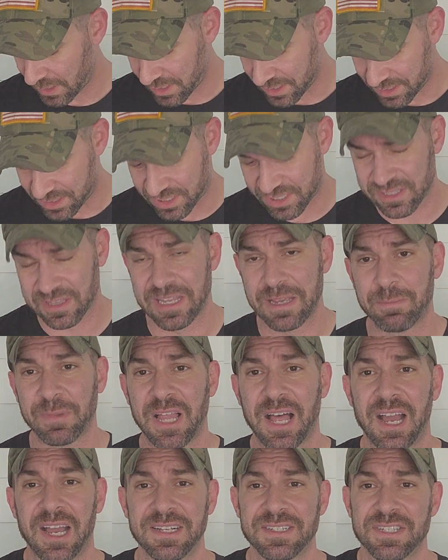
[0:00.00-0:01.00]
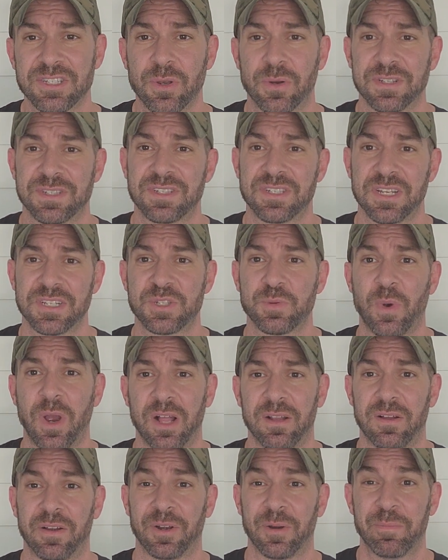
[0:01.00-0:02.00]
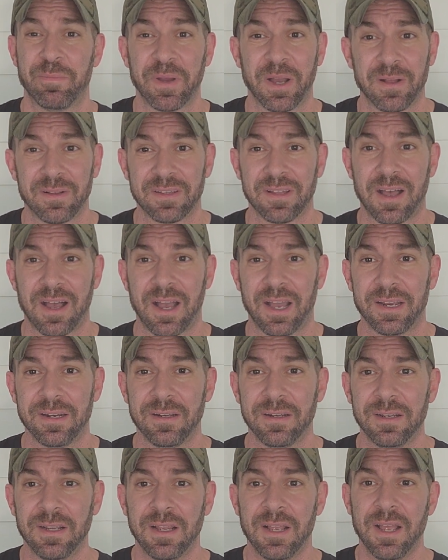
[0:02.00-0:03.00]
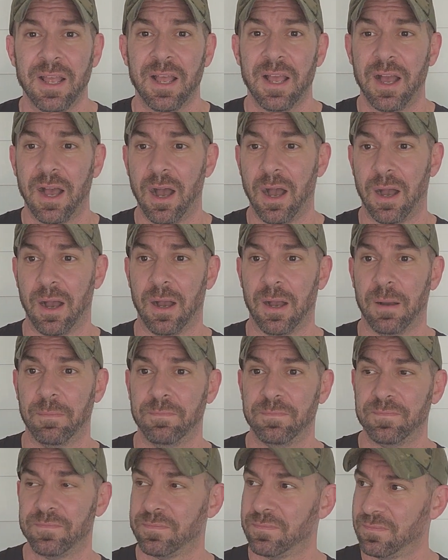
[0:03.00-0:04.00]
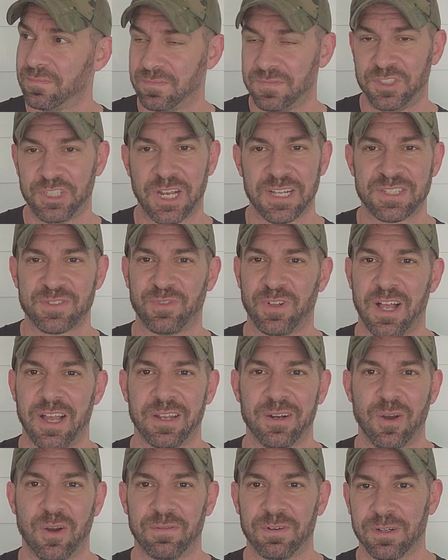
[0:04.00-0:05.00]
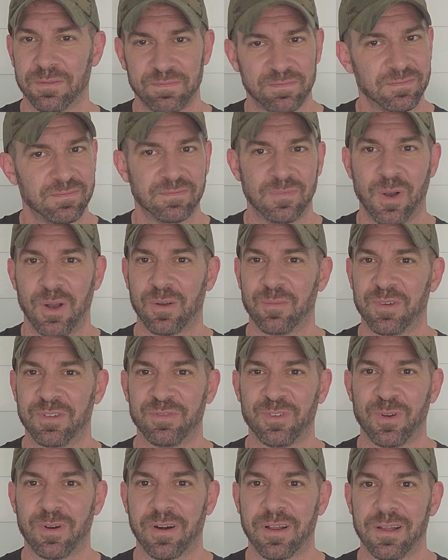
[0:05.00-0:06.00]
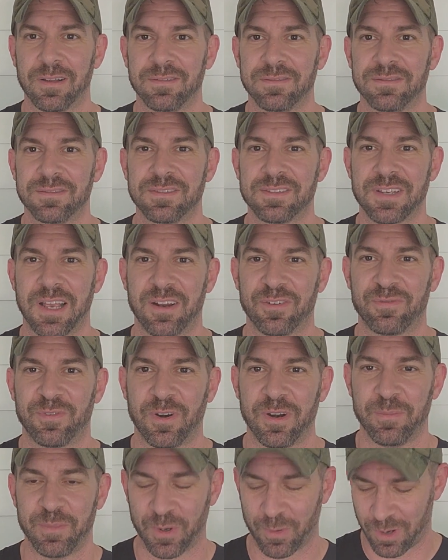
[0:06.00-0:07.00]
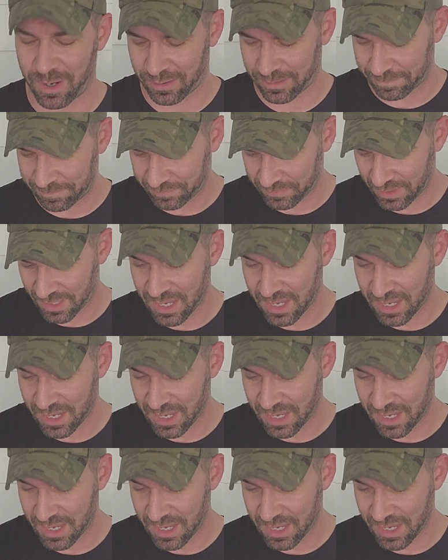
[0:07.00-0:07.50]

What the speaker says: slimline, so it sits well on your belt line. Jets flying over. Welcome to Florida. Sound of freedom, you're welcome.